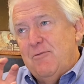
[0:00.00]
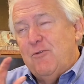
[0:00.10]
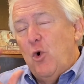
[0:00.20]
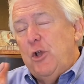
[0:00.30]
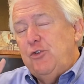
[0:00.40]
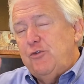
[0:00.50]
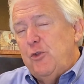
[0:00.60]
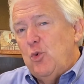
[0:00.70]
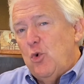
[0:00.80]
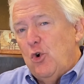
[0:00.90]
voice
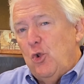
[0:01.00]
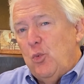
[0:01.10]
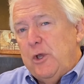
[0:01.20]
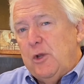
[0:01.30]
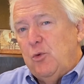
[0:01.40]
from the whirlwind,